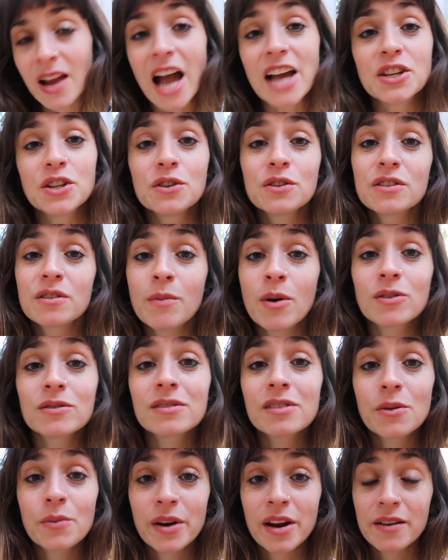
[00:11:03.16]
I'd use them
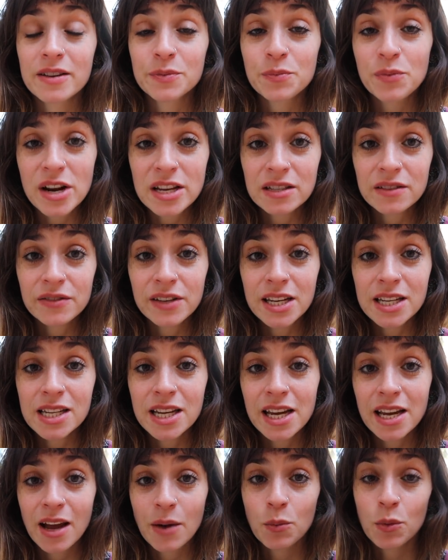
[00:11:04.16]
also when I was
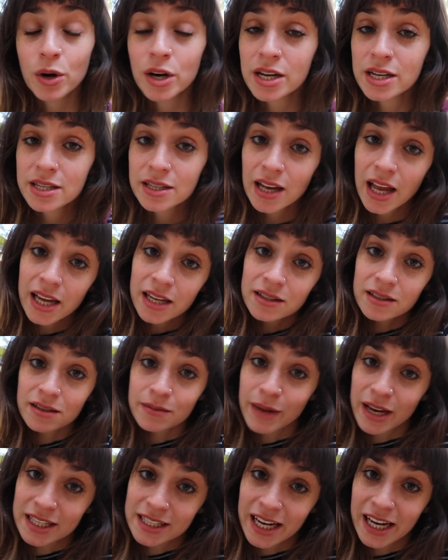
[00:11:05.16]
breastfeeding and wanted like to
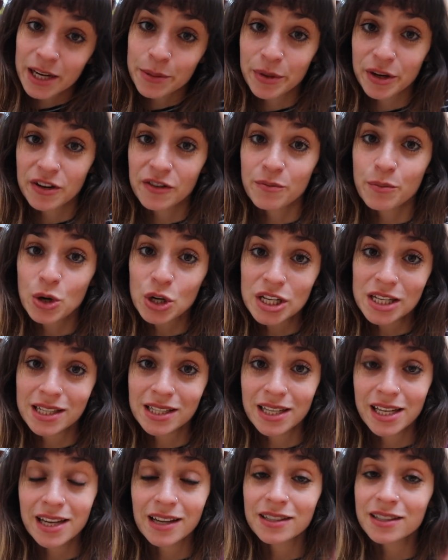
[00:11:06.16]
maintain a bit of
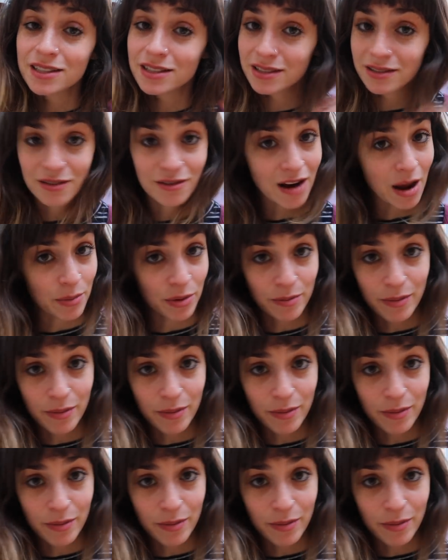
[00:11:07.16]
modesty, I'd just grab a